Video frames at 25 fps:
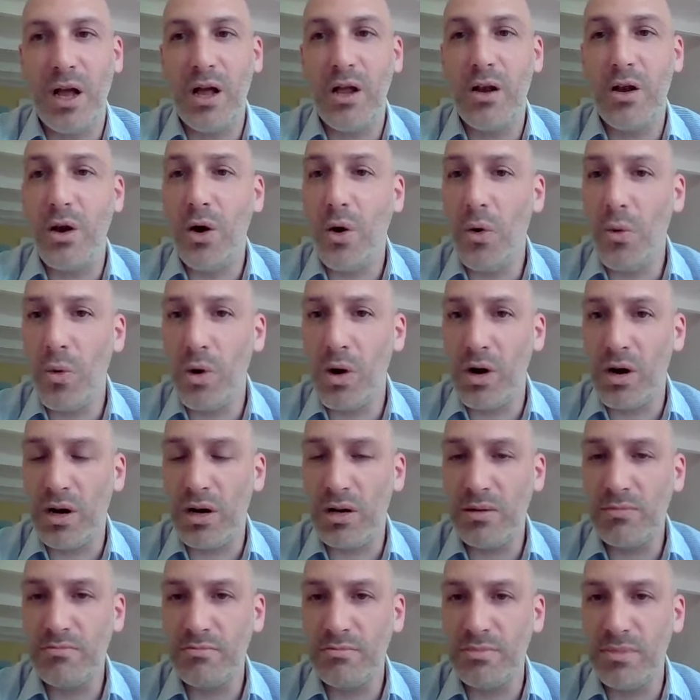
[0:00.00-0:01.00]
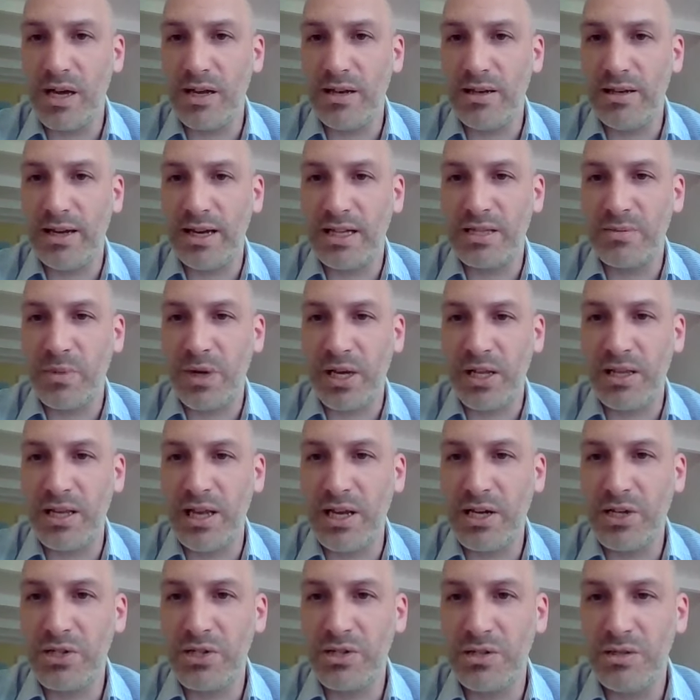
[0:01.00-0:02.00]
lower than the
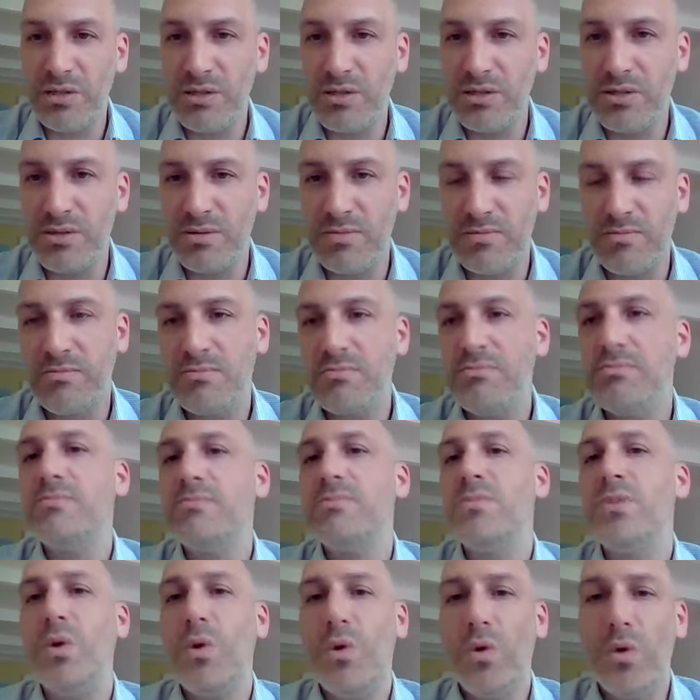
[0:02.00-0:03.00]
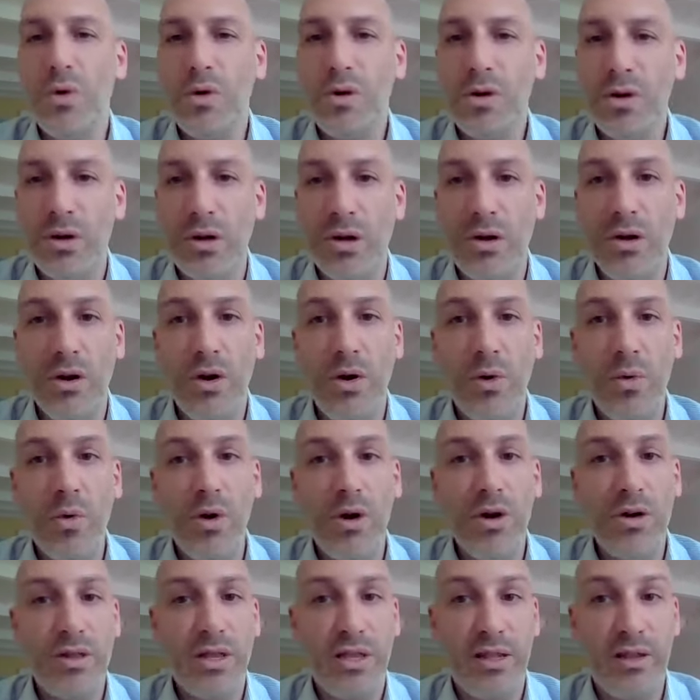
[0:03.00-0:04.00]
expectations or
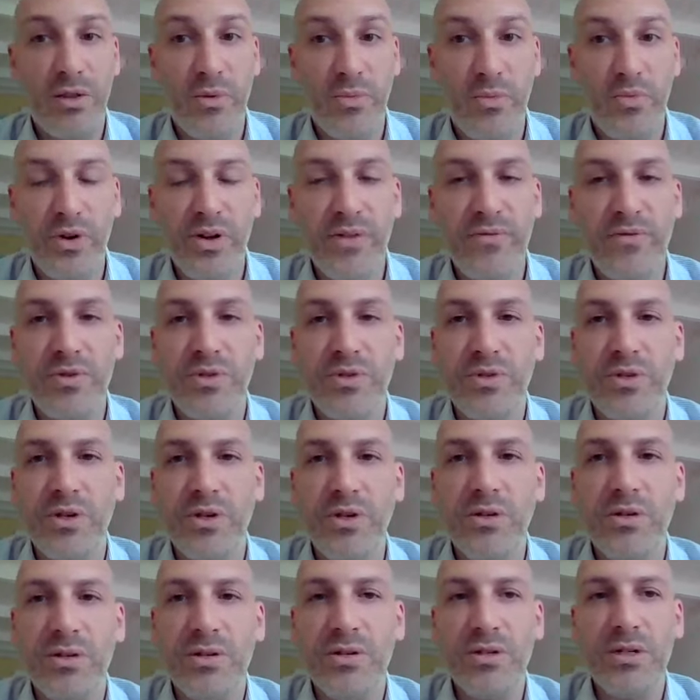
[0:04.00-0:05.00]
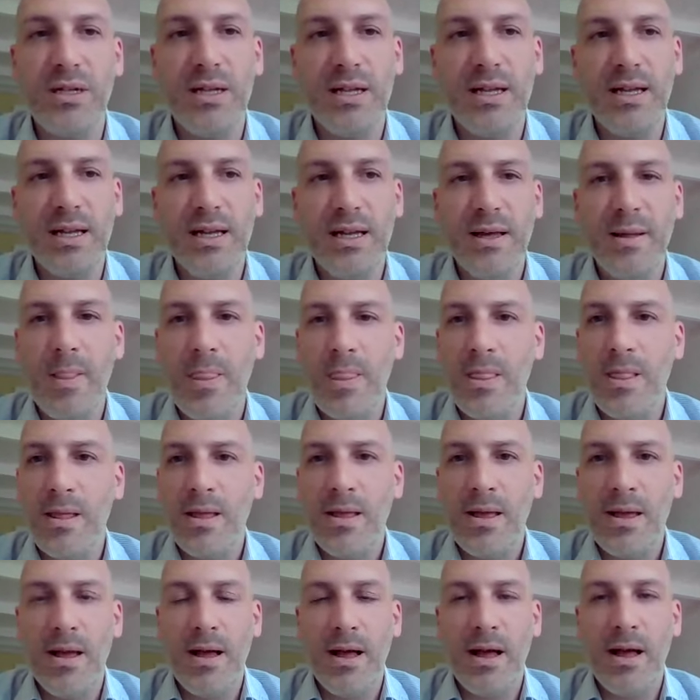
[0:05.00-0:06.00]
lower than the previous year,
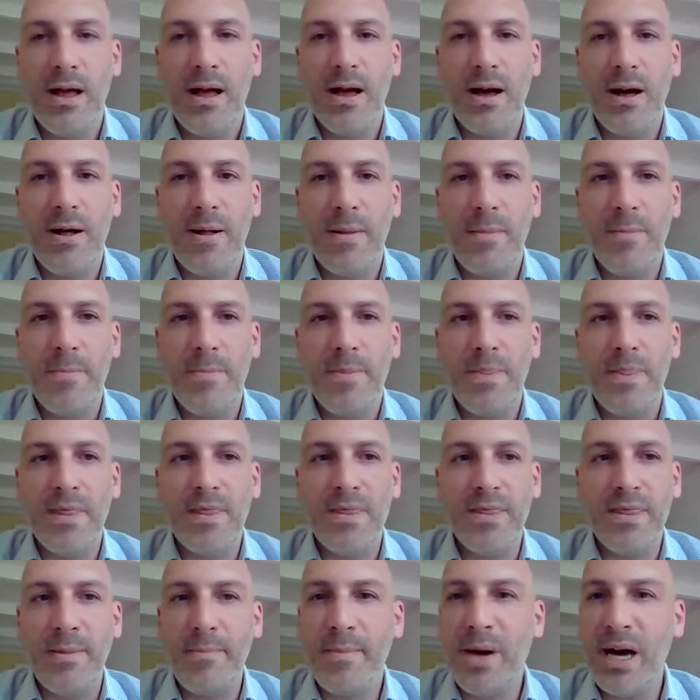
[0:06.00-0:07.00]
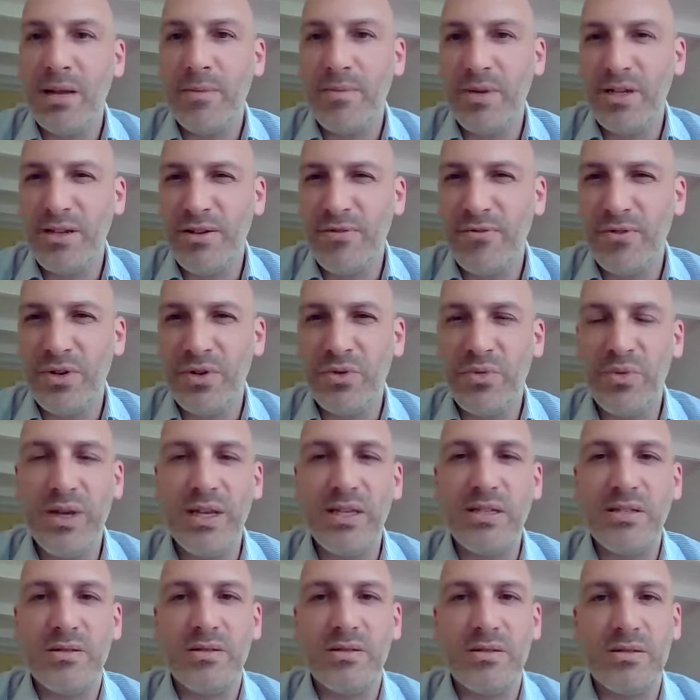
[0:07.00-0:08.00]
there might be different
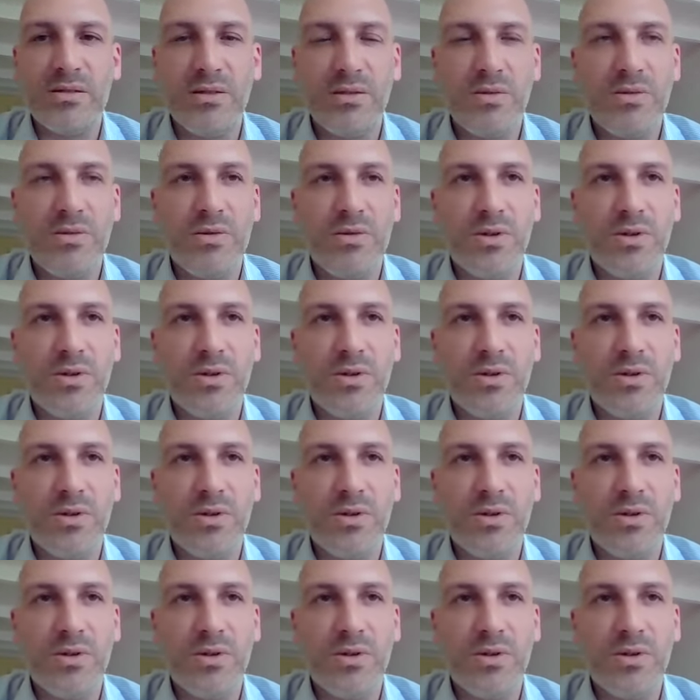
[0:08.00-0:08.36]
reasons.